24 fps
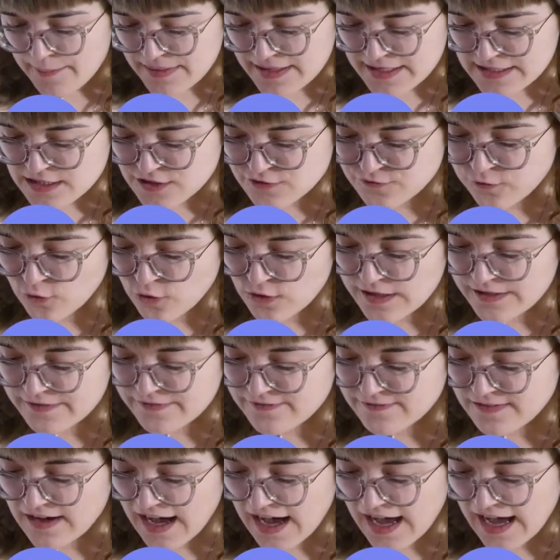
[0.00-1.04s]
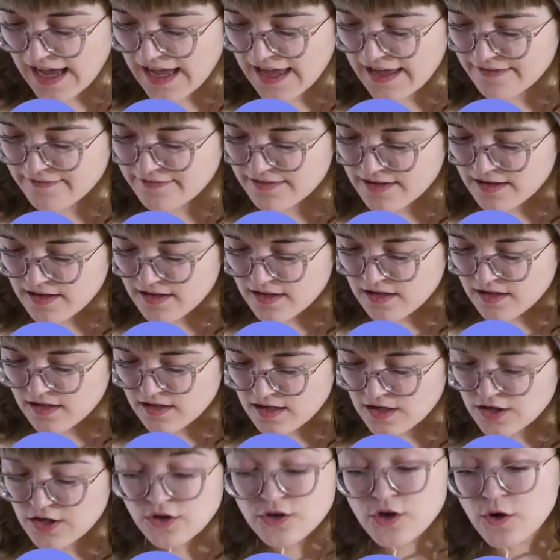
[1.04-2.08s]
It's 45
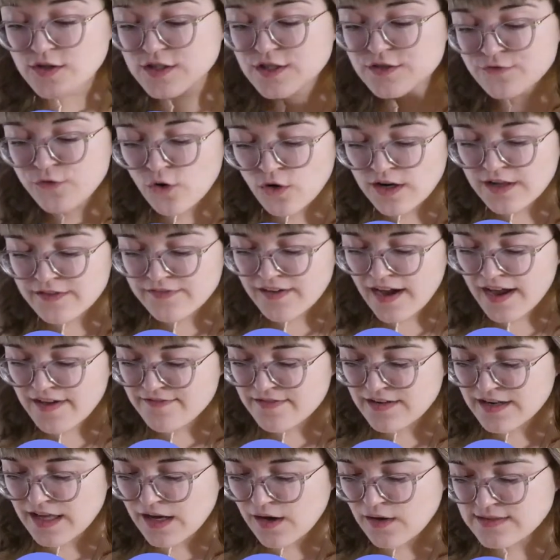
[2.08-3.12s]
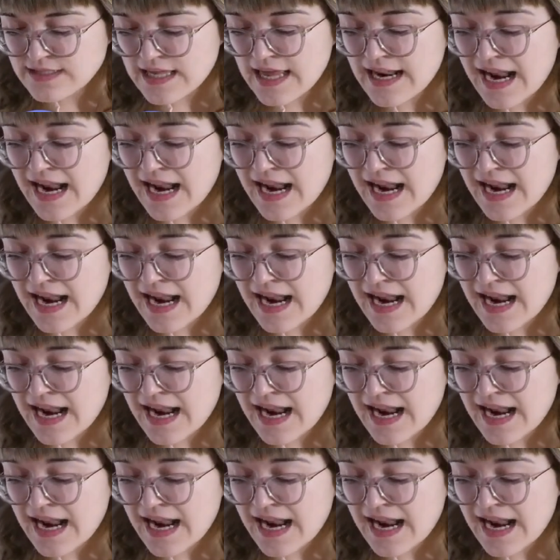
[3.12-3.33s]
videos,